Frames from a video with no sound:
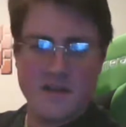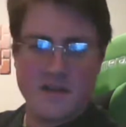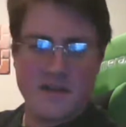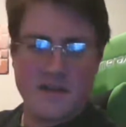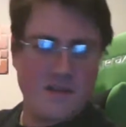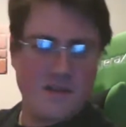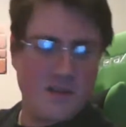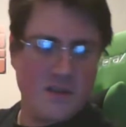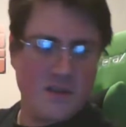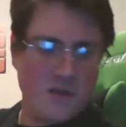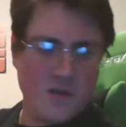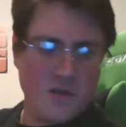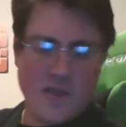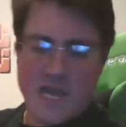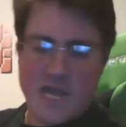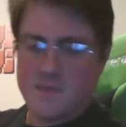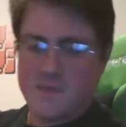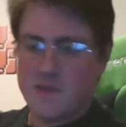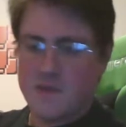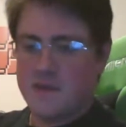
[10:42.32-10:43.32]
you
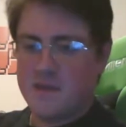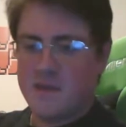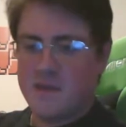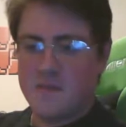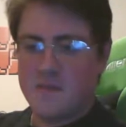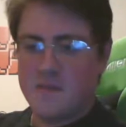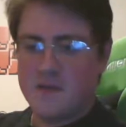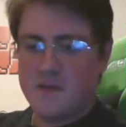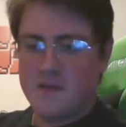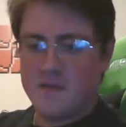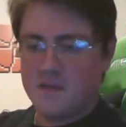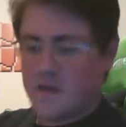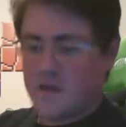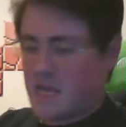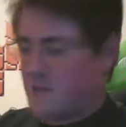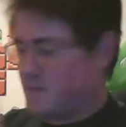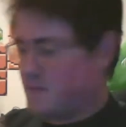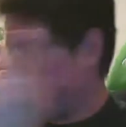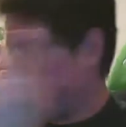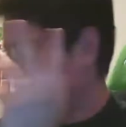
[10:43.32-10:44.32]
name it. I mean, name
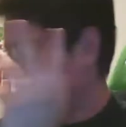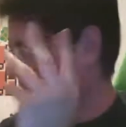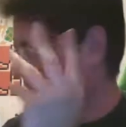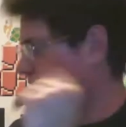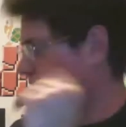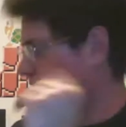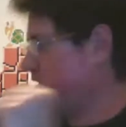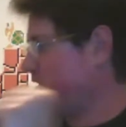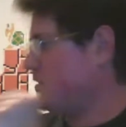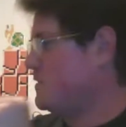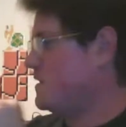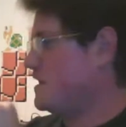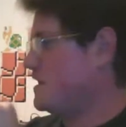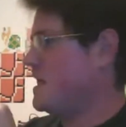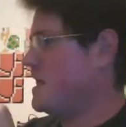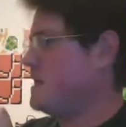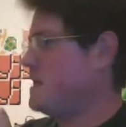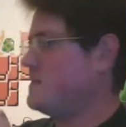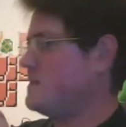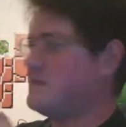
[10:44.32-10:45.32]
any fighter you want to
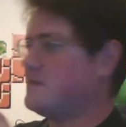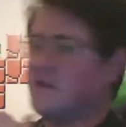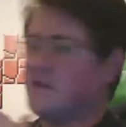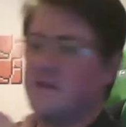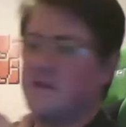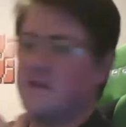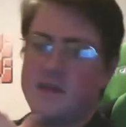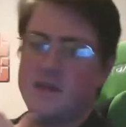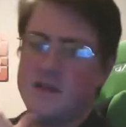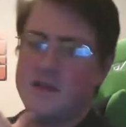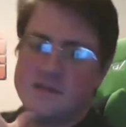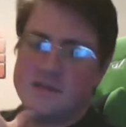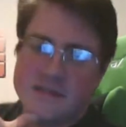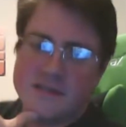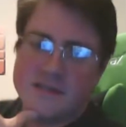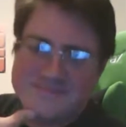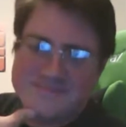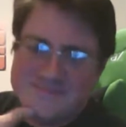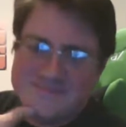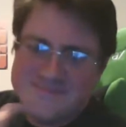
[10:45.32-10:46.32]
name, it's in here. So
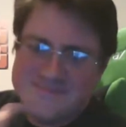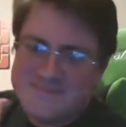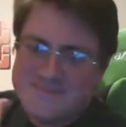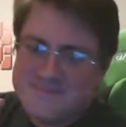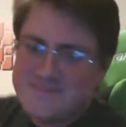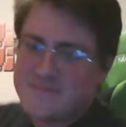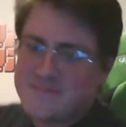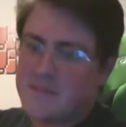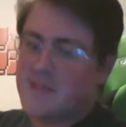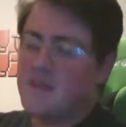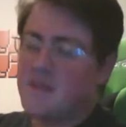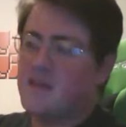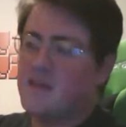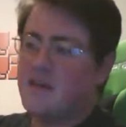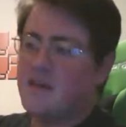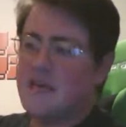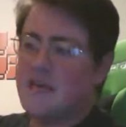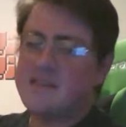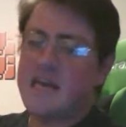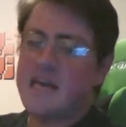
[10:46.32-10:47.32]

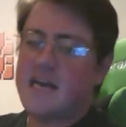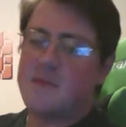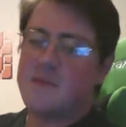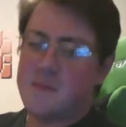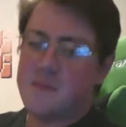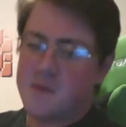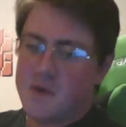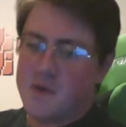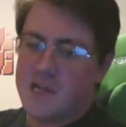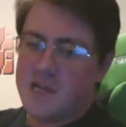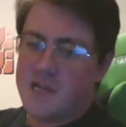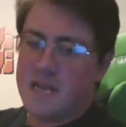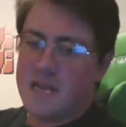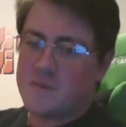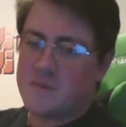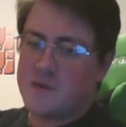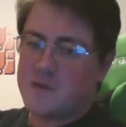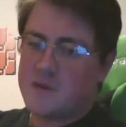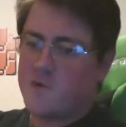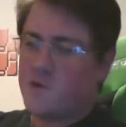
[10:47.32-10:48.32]
it's got to be pretty damn
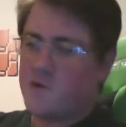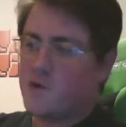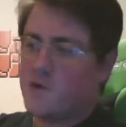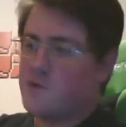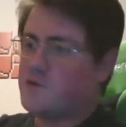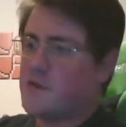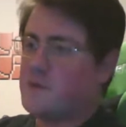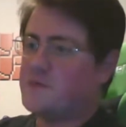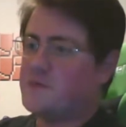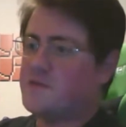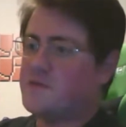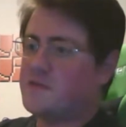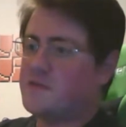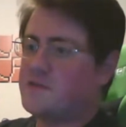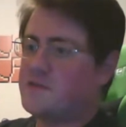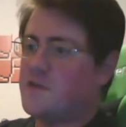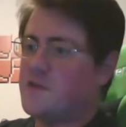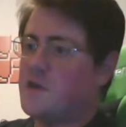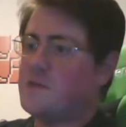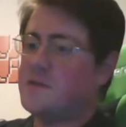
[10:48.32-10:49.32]
good before I'll drop 60
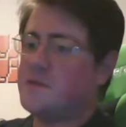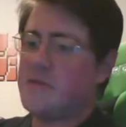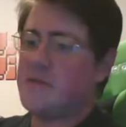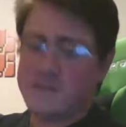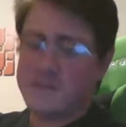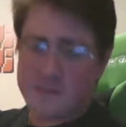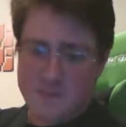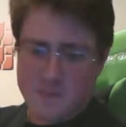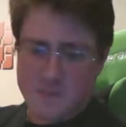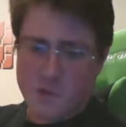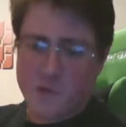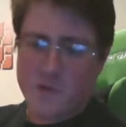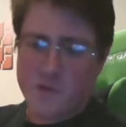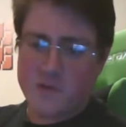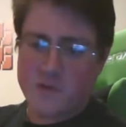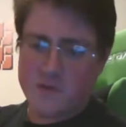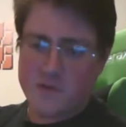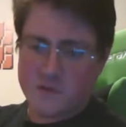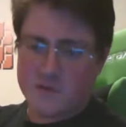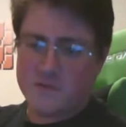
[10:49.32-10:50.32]
on it. But that's an important
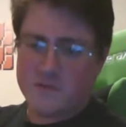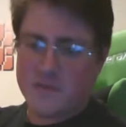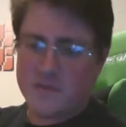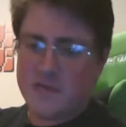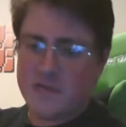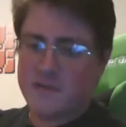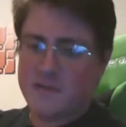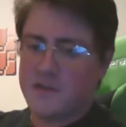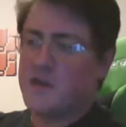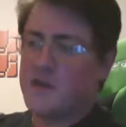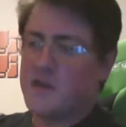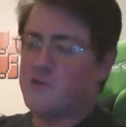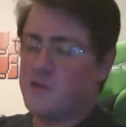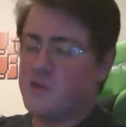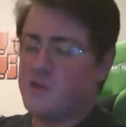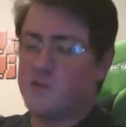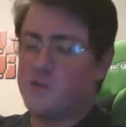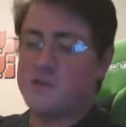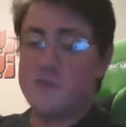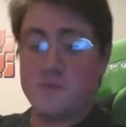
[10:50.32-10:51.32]
thing to note,
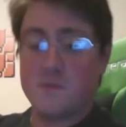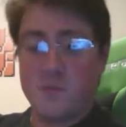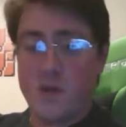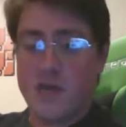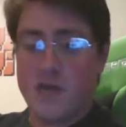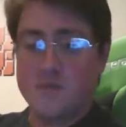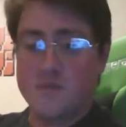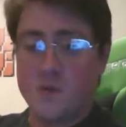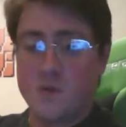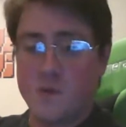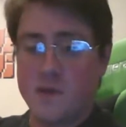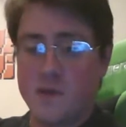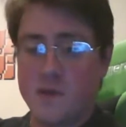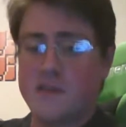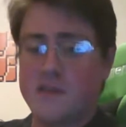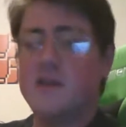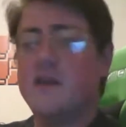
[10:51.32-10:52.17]
too, is the price point